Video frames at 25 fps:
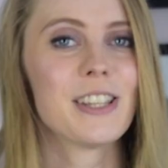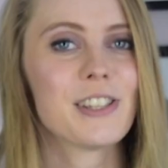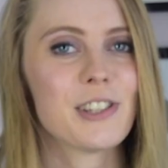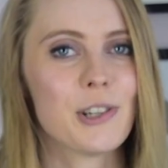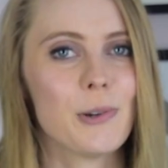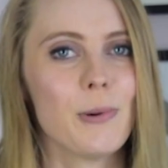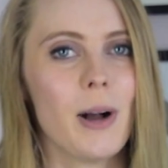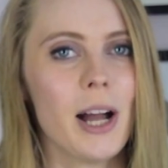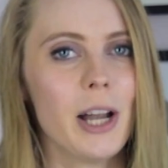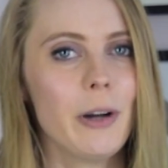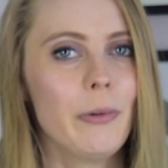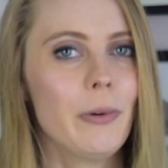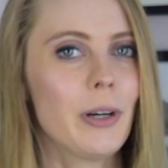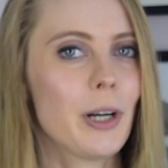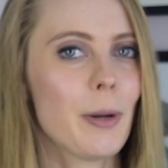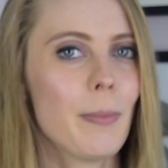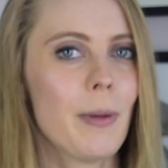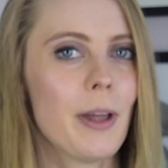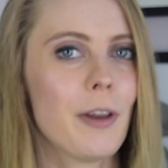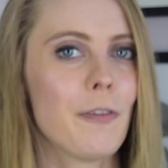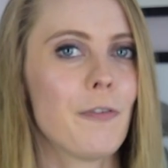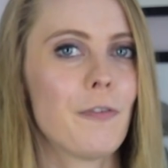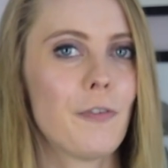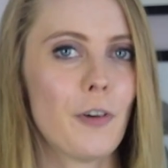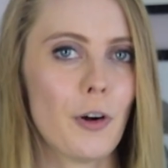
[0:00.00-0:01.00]
So I
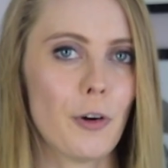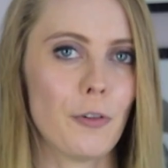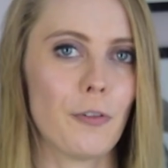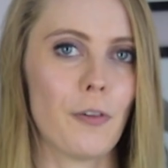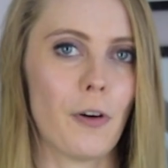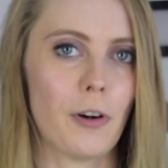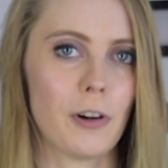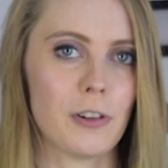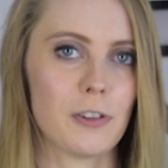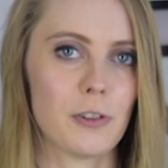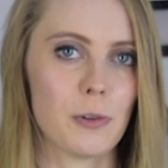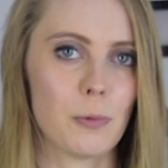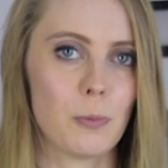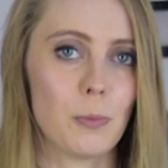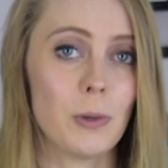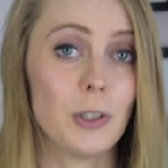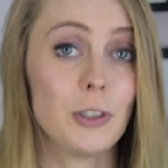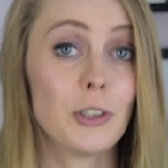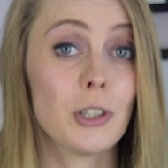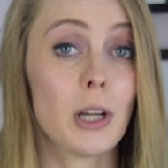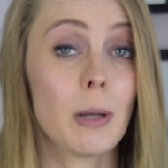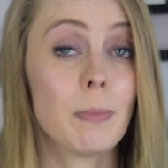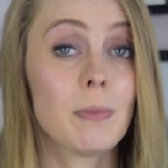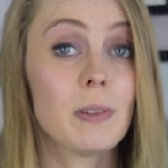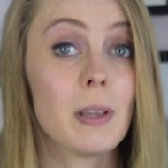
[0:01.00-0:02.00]
recommend fur furs,
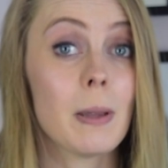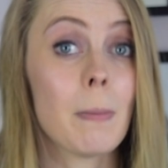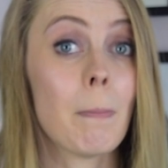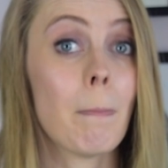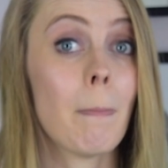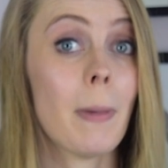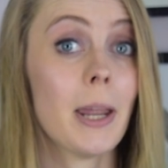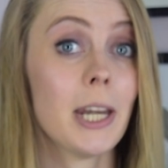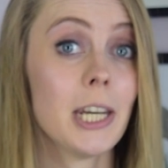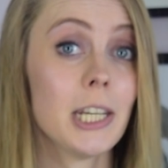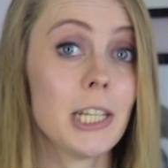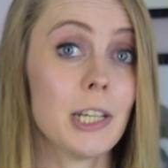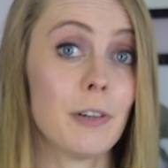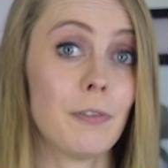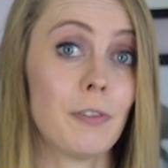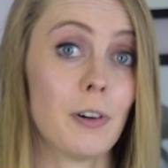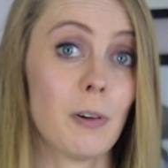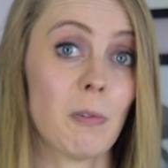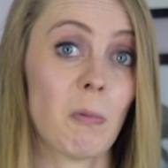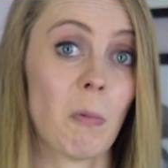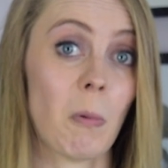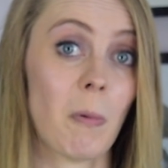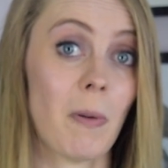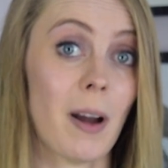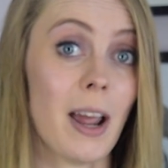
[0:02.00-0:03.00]
which comes in many
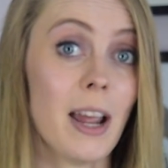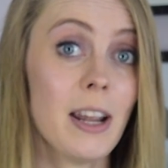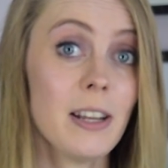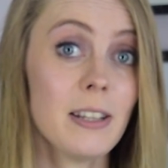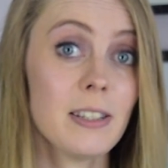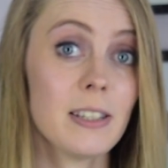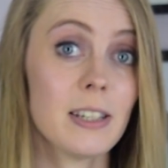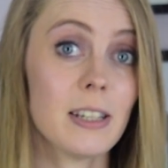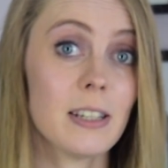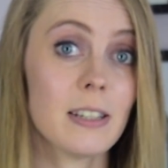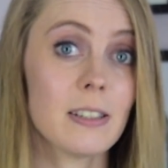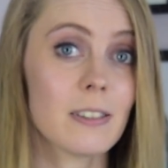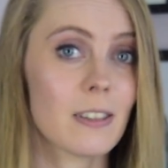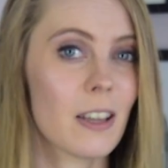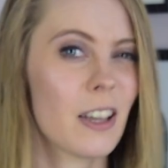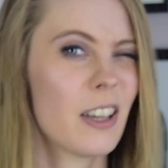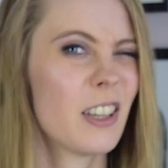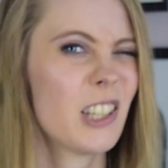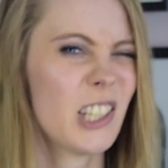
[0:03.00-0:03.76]
different varieties,